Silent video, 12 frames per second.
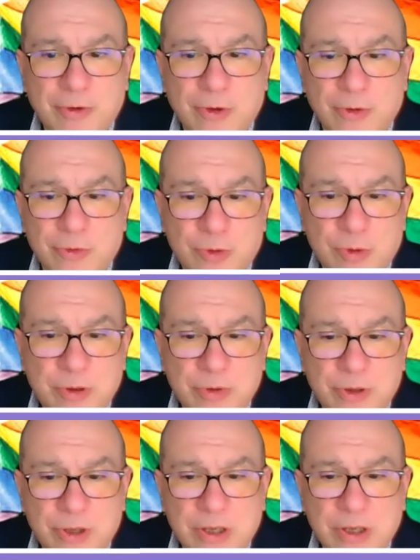
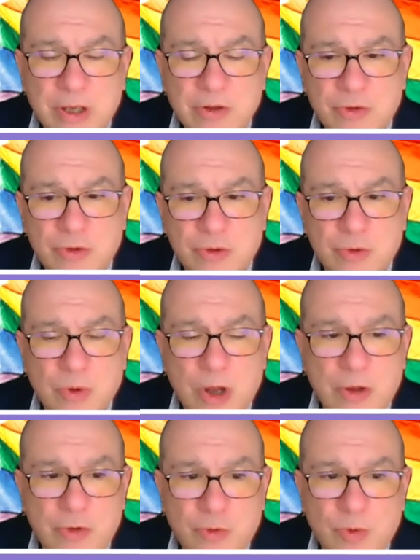contributing to
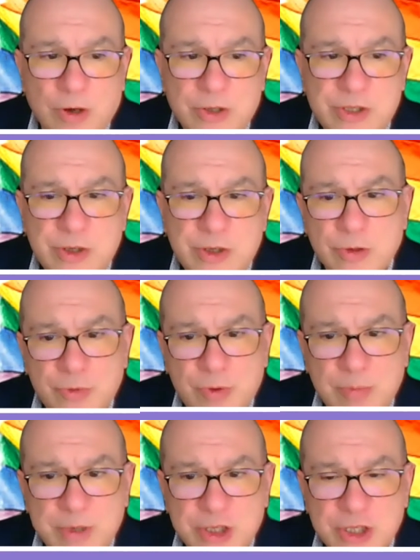our CO2
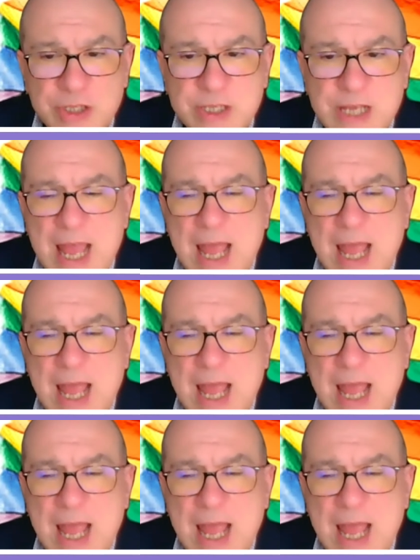emissions.